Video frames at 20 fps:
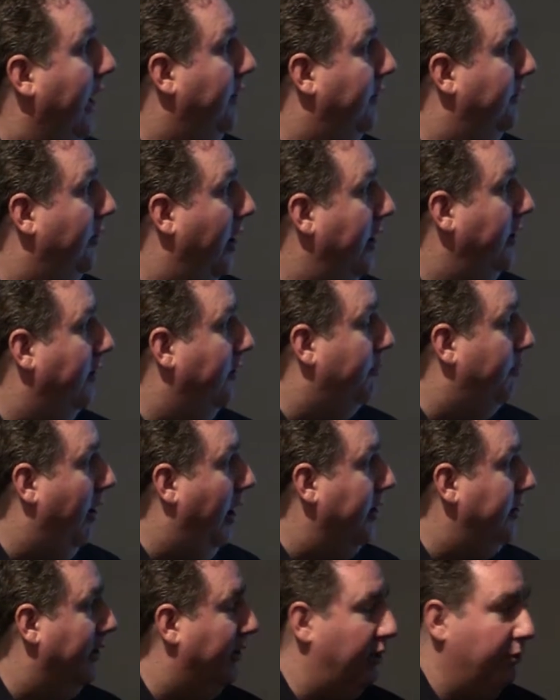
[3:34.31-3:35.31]
designed this
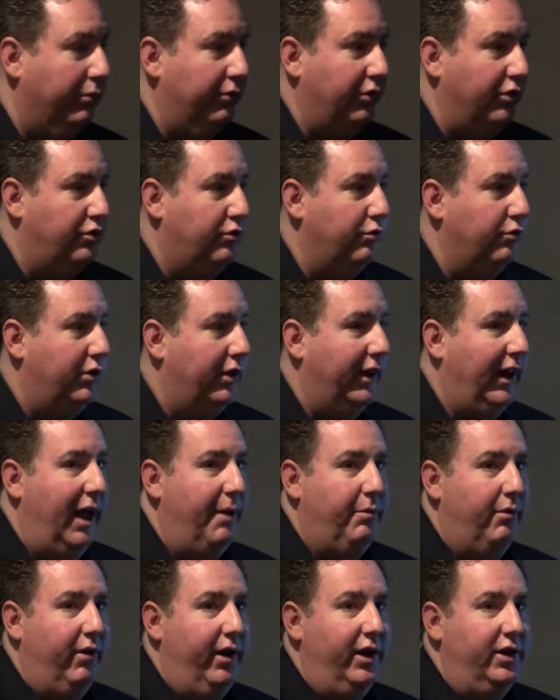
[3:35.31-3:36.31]
project. It was a true
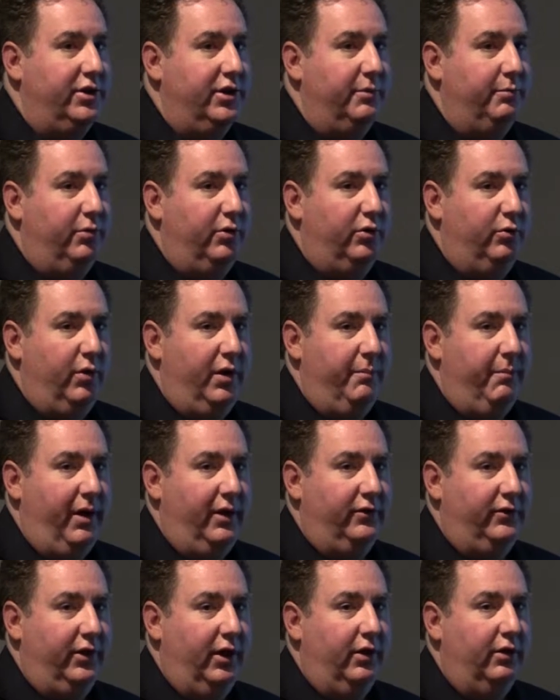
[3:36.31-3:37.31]
collaboration between
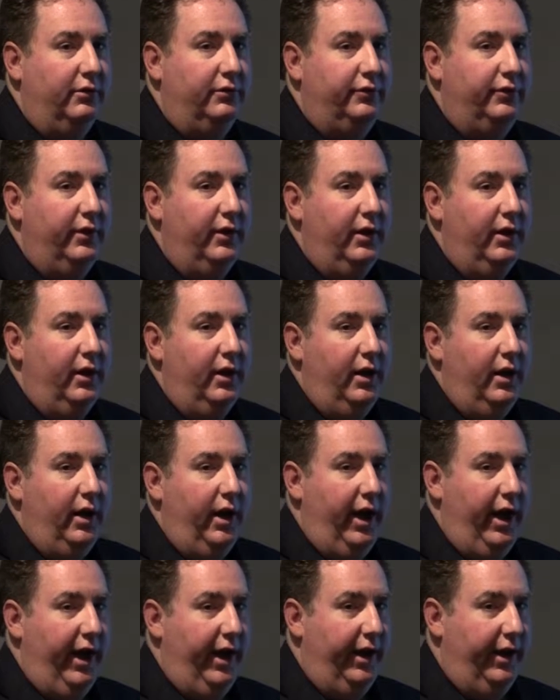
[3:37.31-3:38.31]
myself
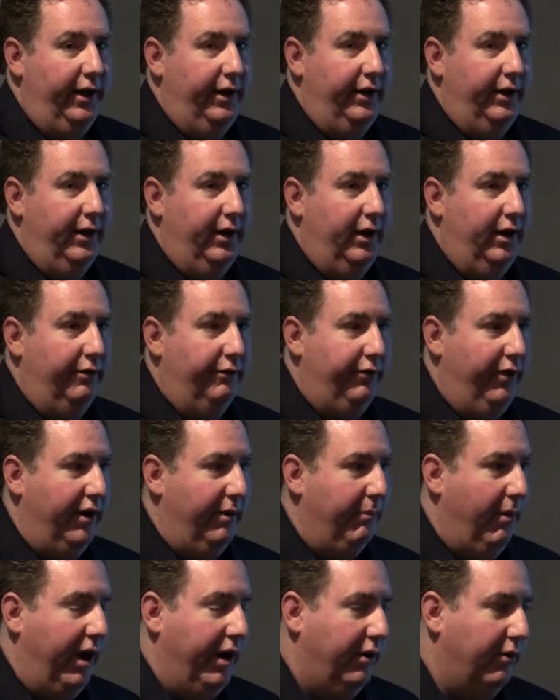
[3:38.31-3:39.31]
and a
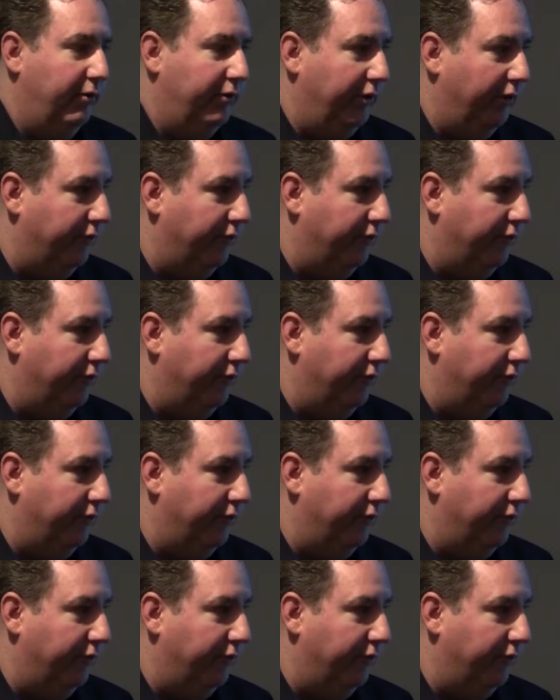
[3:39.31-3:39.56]
friend of mine who was